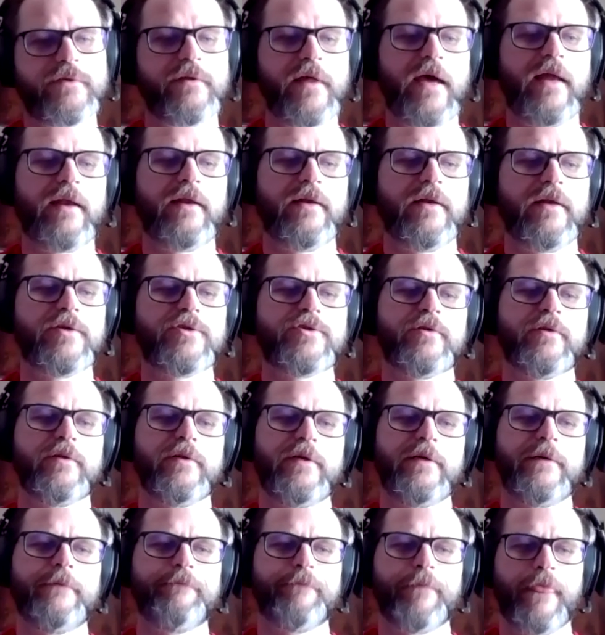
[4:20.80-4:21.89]

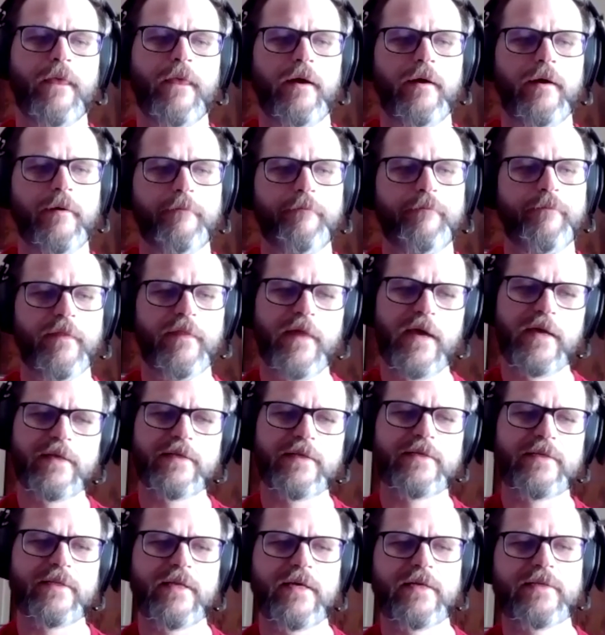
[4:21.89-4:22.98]
initially.
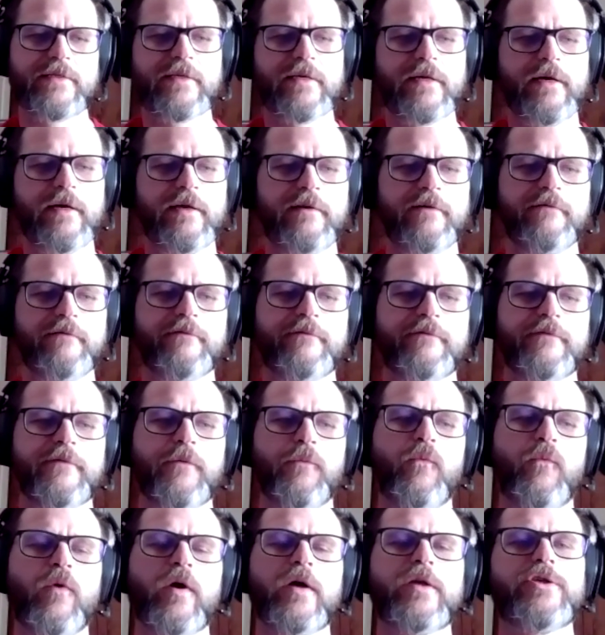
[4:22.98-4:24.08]
That's kind of
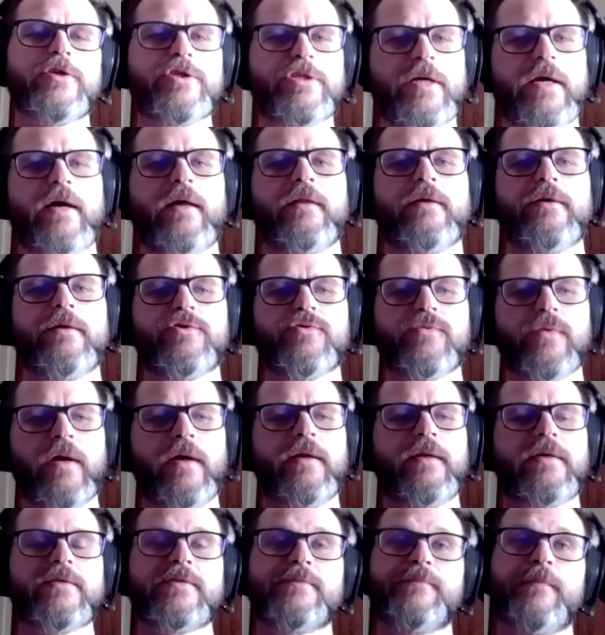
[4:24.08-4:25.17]
one challenge,
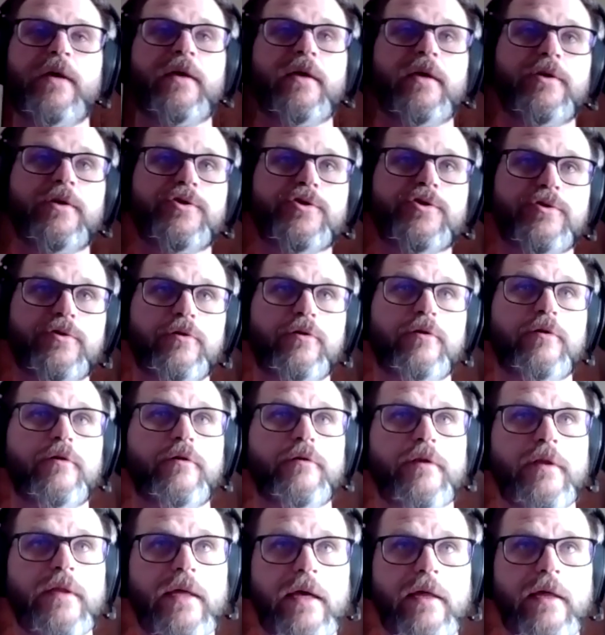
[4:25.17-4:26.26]
right? Is making
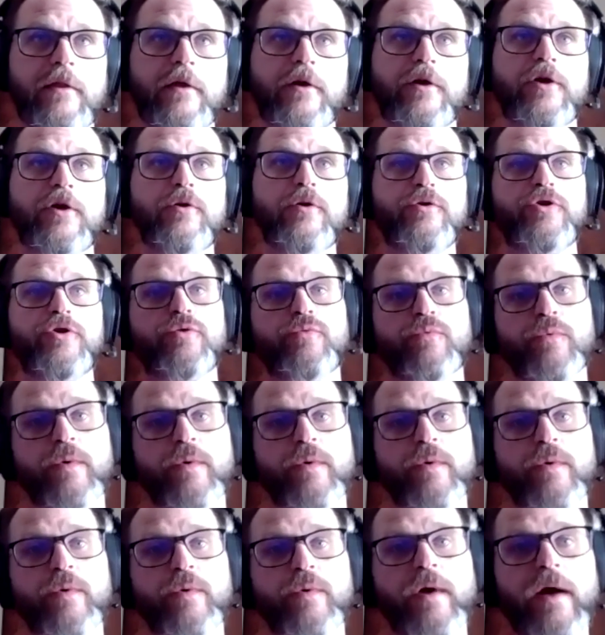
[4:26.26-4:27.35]
sure that the code you're
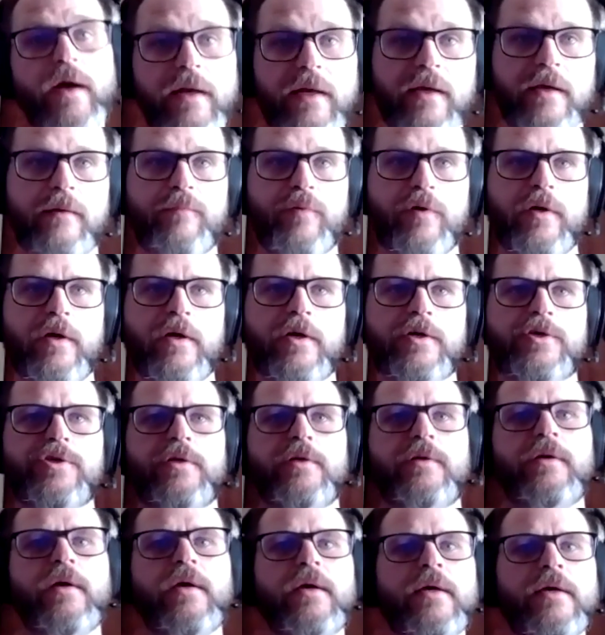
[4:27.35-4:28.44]
running in production
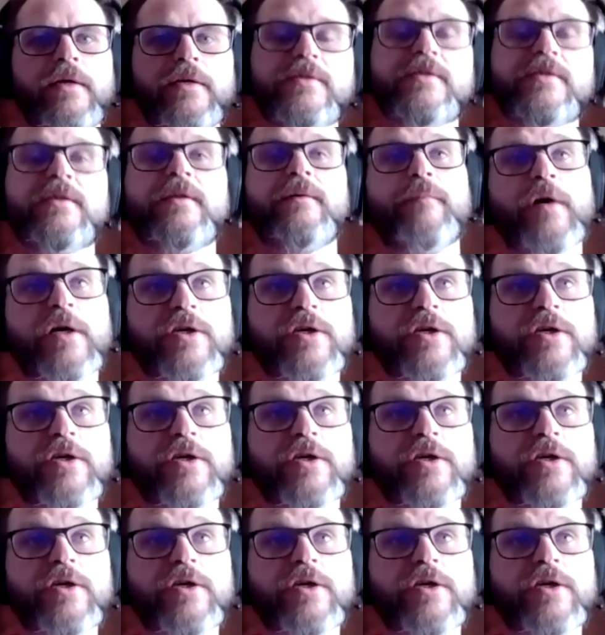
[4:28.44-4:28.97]
is the most